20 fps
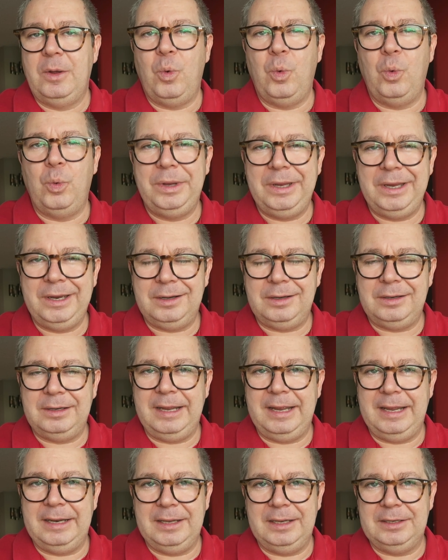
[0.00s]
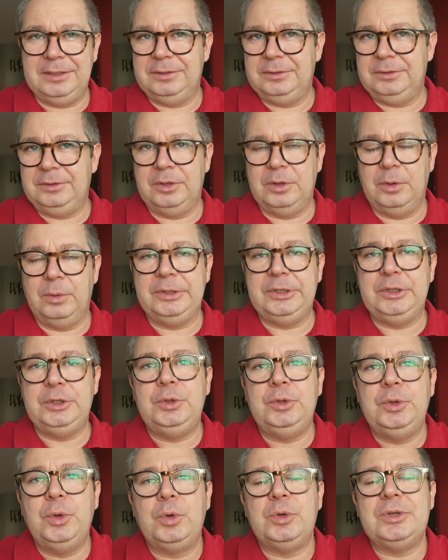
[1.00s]
weird and then you know
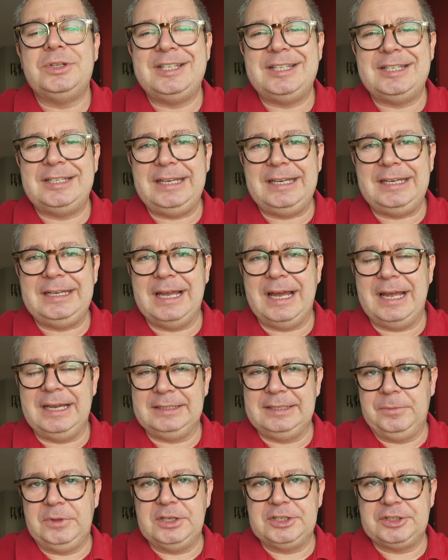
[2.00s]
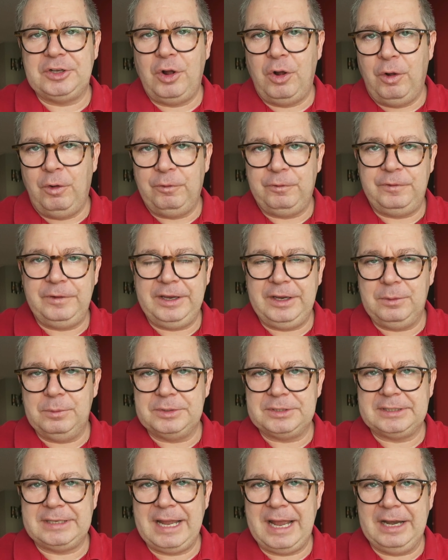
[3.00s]
you could see that this whole thing
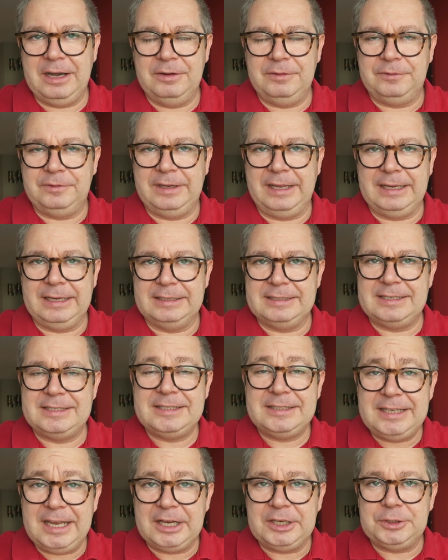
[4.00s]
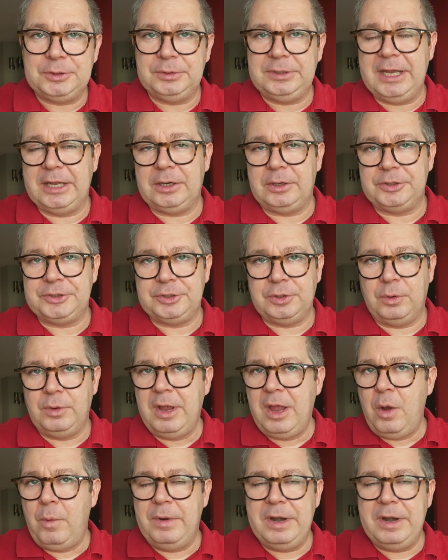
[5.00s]
was kind of like a stick together so